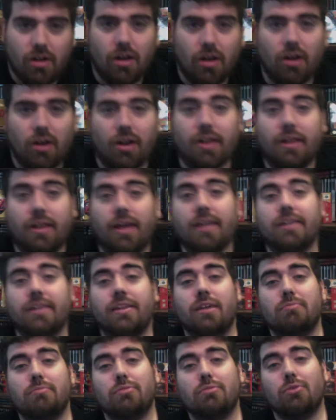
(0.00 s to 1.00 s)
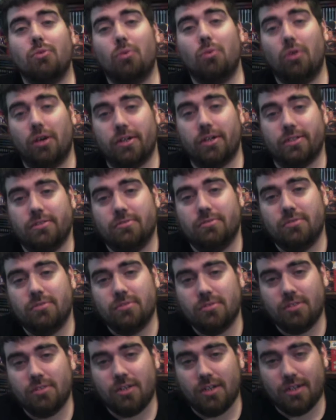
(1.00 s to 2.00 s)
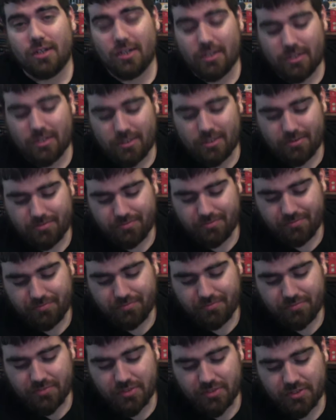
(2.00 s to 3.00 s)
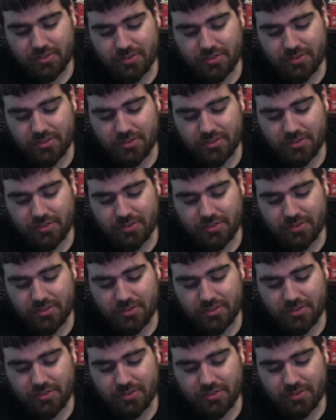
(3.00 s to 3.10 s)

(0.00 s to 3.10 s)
All right, and number one, this